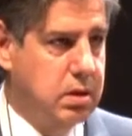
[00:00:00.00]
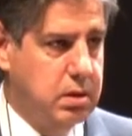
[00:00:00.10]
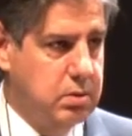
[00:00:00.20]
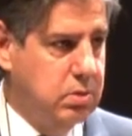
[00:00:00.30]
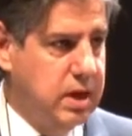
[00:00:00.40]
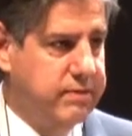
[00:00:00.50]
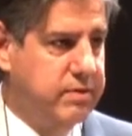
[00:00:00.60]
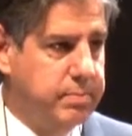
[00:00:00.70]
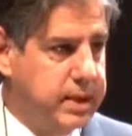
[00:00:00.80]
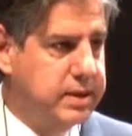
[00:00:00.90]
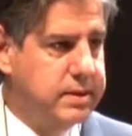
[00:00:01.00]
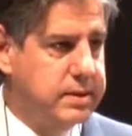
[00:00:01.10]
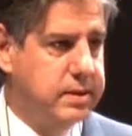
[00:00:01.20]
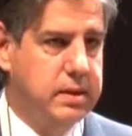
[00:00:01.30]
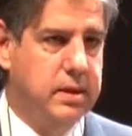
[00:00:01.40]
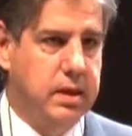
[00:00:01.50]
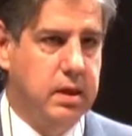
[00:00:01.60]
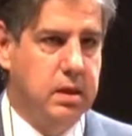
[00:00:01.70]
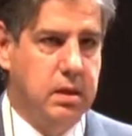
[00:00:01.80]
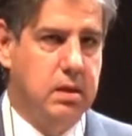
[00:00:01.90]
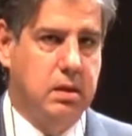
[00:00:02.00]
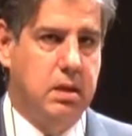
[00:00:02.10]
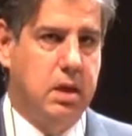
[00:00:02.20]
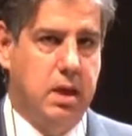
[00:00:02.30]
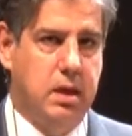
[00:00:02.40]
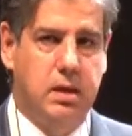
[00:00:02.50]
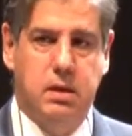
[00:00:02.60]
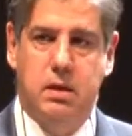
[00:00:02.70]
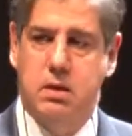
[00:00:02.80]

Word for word: You have a base in a